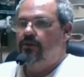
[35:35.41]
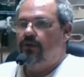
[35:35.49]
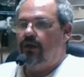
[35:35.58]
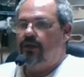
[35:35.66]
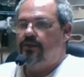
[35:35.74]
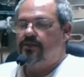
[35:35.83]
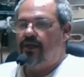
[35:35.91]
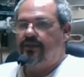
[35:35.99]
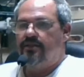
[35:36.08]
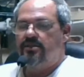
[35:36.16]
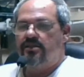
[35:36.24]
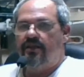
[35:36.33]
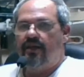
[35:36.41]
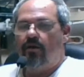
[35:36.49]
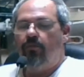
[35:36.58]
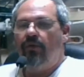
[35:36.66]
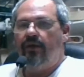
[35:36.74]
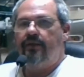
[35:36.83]
And he's like, "This is an
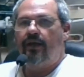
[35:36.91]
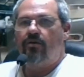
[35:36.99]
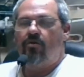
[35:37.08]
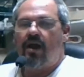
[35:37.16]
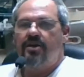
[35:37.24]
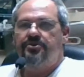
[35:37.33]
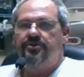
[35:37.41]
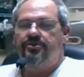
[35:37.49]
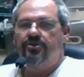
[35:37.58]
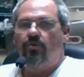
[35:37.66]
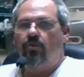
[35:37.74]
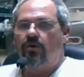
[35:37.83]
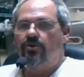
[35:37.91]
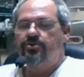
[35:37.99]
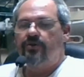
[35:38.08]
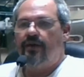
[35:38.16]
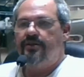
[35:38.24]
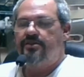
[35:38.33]
airplane that crashed into the World
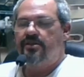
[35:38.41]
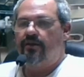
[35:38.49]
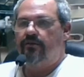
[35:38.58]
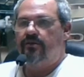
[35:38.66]
Trade Center,